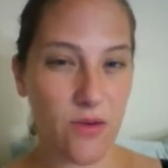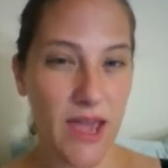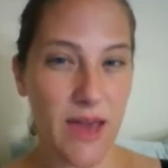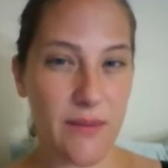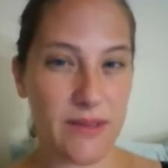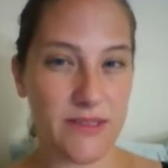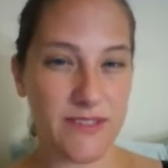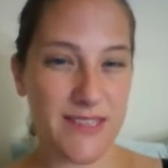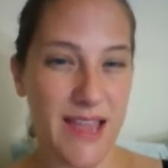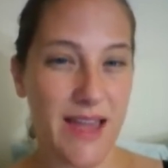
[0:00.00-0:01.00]
habits of
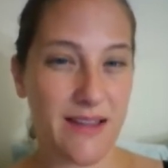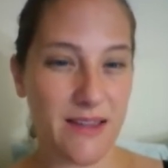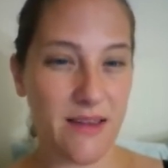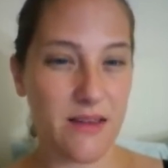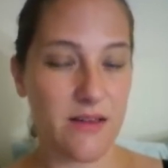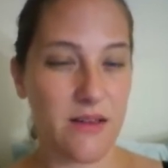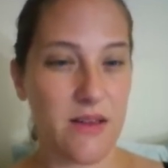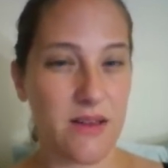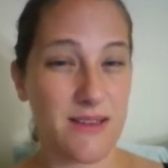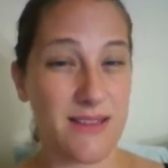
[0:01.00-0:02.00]
snacking,
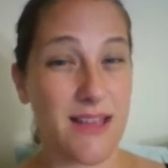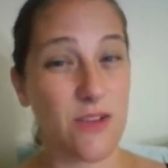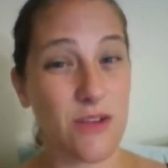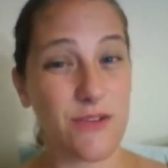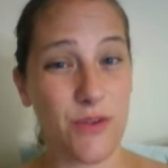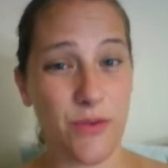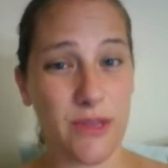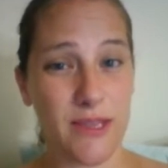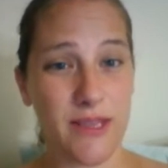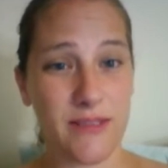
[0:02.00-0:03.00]
because that's also
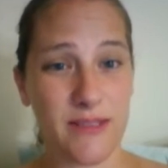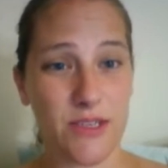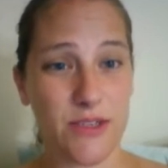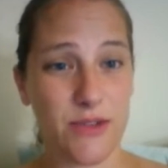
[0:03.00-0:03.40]
really easy to do.